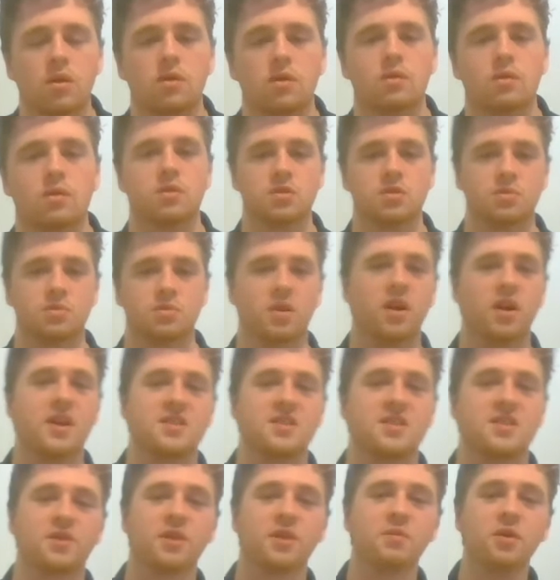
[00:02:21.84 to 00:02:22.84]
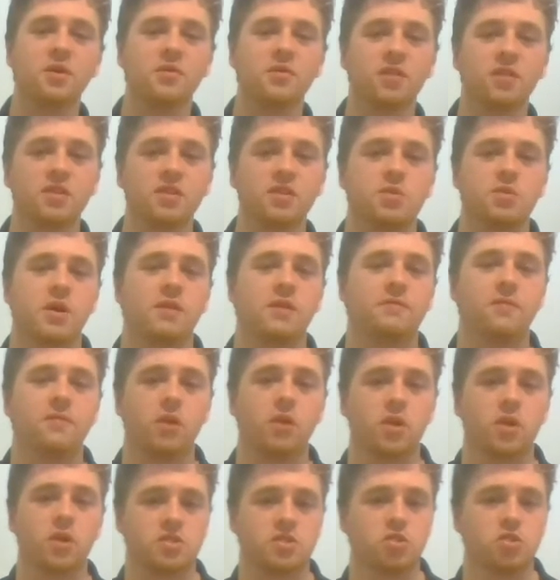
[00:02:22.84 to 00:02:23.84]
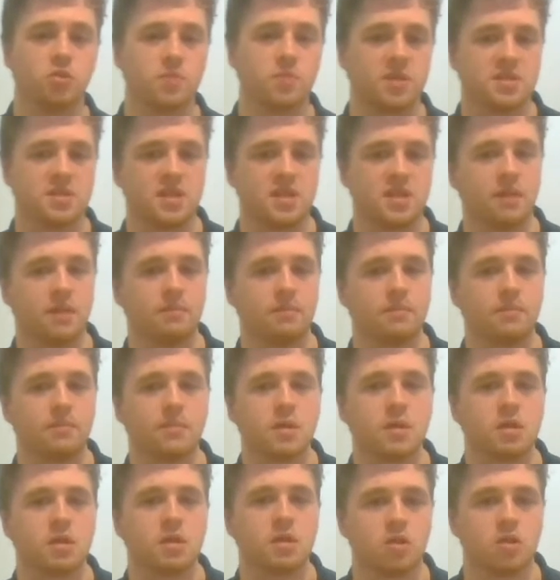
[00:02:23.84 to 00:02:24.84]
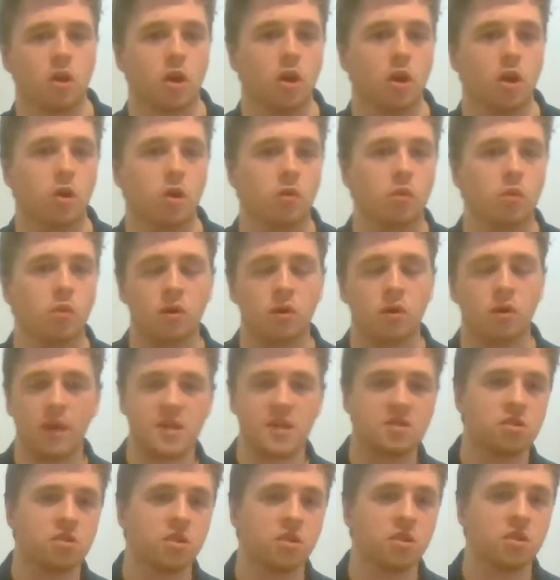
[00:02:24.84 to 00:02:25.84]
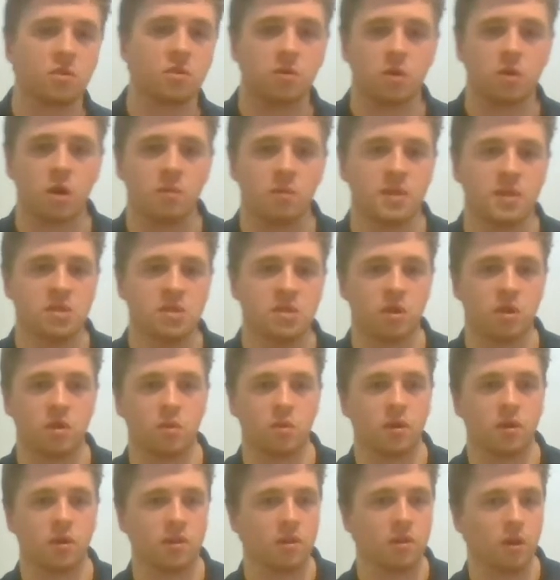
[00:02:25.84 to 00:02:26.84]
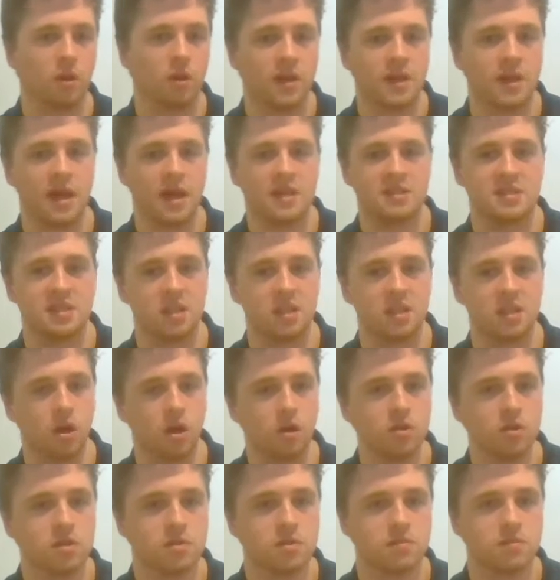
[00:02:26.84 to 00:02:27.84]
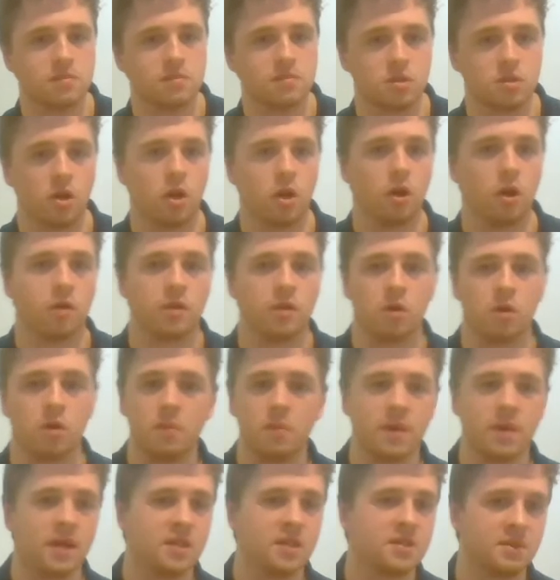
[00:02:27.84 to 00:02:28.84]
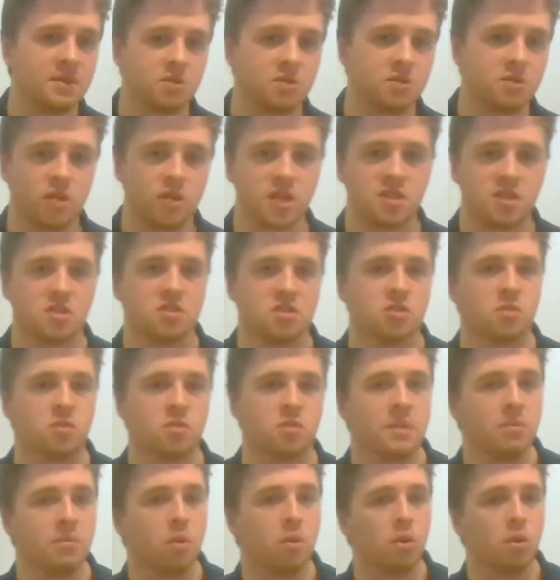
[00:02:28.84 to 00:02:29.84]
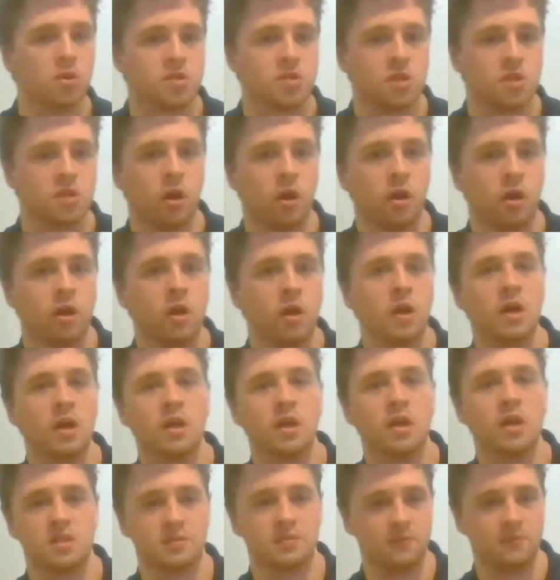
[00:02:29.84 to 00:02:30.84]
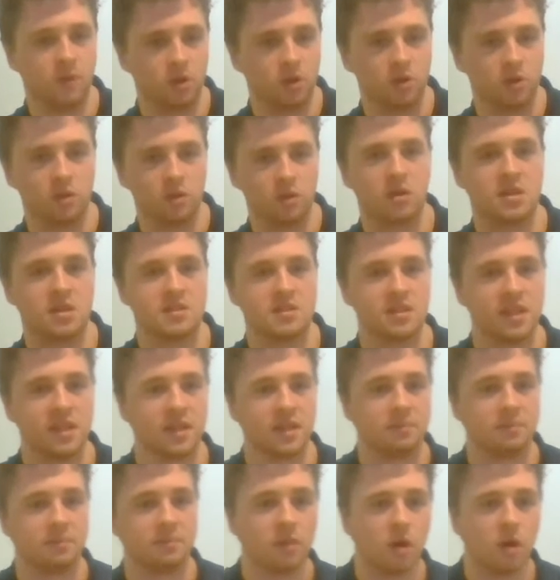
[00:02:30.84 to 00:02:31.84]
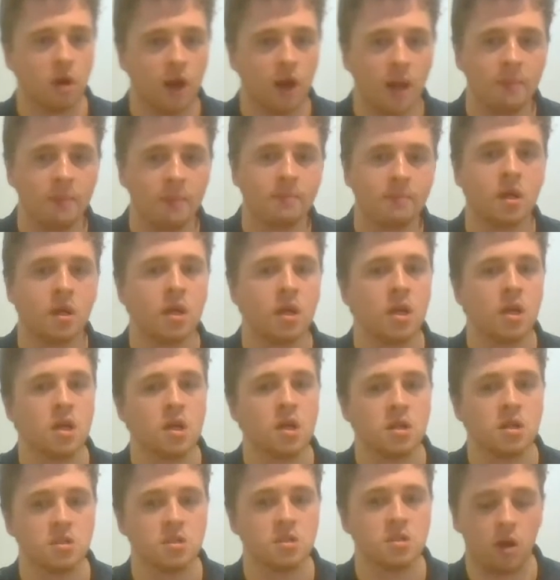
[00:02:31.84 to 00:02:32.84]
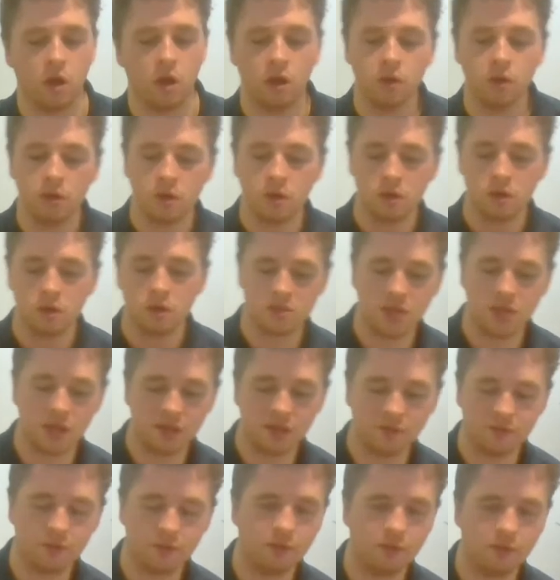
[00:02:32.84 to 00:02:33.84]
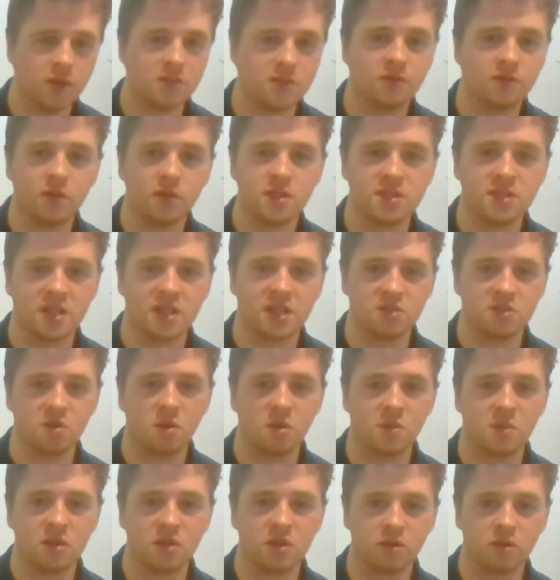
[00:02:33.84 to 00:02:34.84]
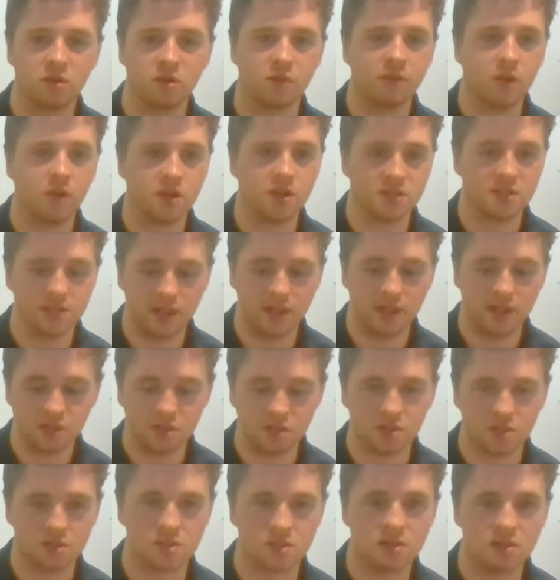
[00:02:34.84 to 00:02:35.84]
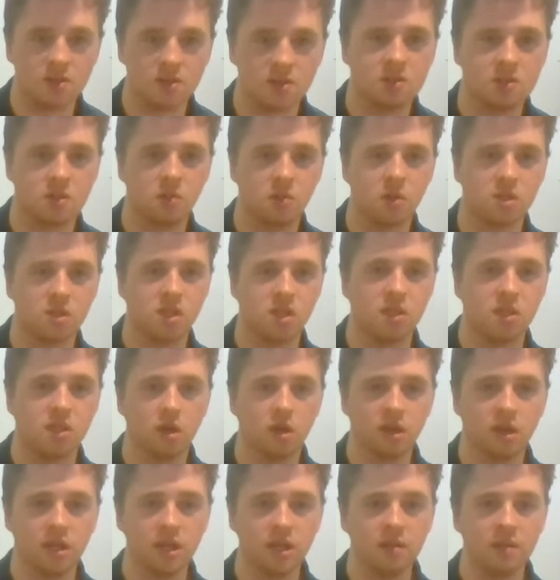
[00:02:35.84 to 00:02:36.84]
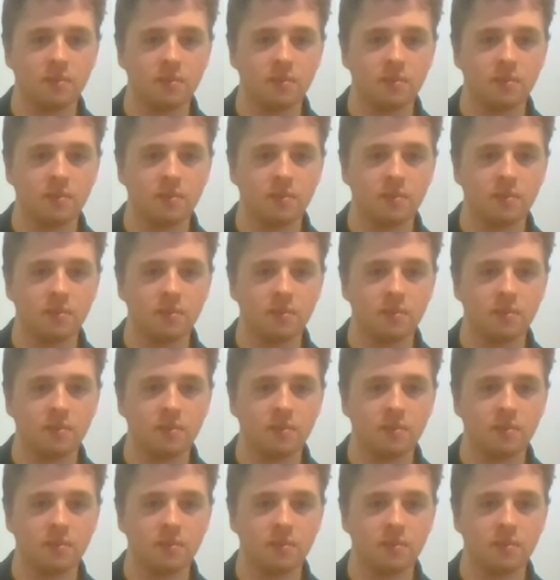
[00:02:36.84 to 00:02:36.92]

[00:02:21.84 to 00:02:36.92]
Awesome, guys. We're going to move on to our first superset. So we're basically going to be doing with Lockie as he goes. So there won't be any demonstrations. It'll be more so just following Lockie's lead. All right. So starting for the first 40 seconds, we're going to be doing reverse lunges. So watching Lockie,